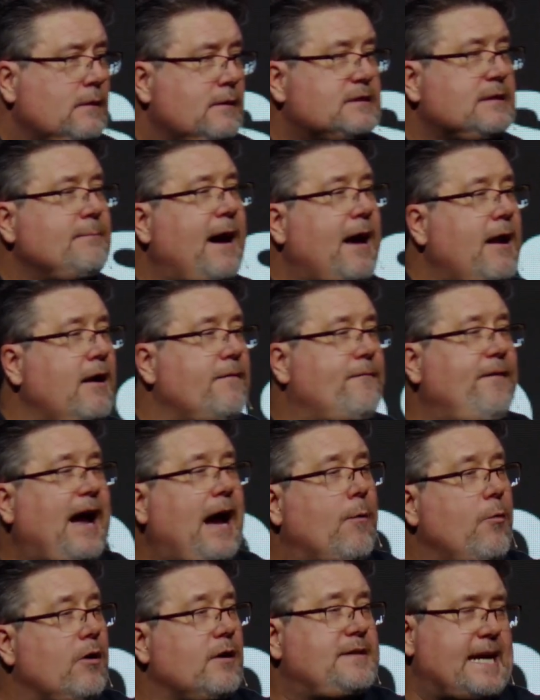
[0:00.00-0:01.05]
As a matter of
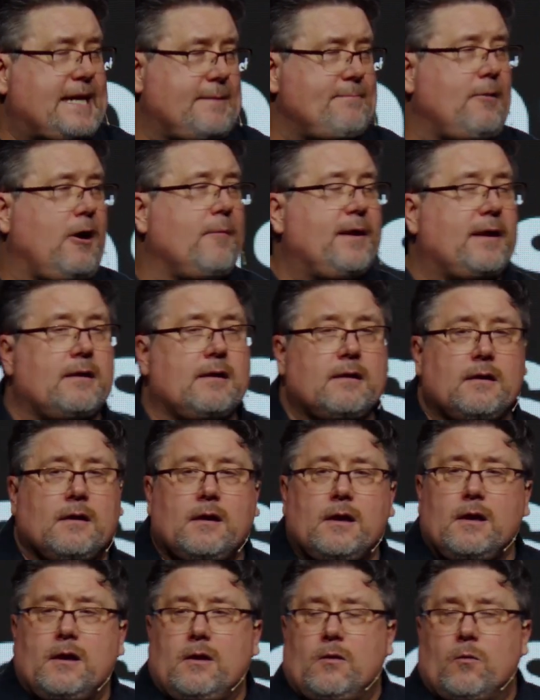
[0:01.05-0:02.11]
fact, we're going to take a moment.
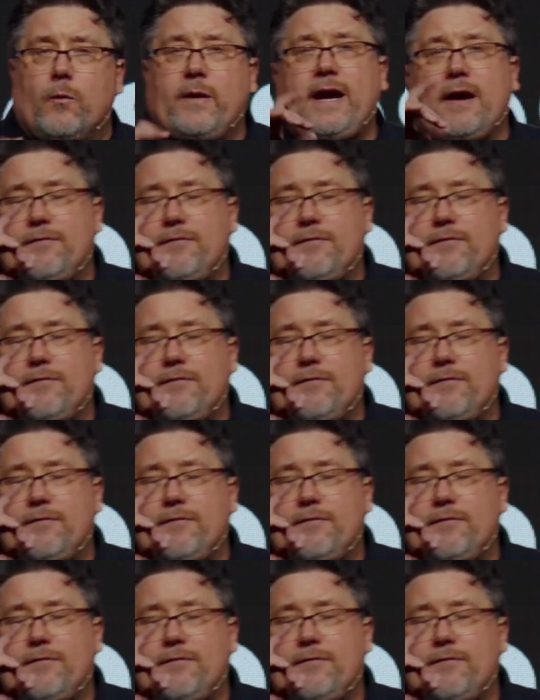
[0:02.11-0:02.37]
We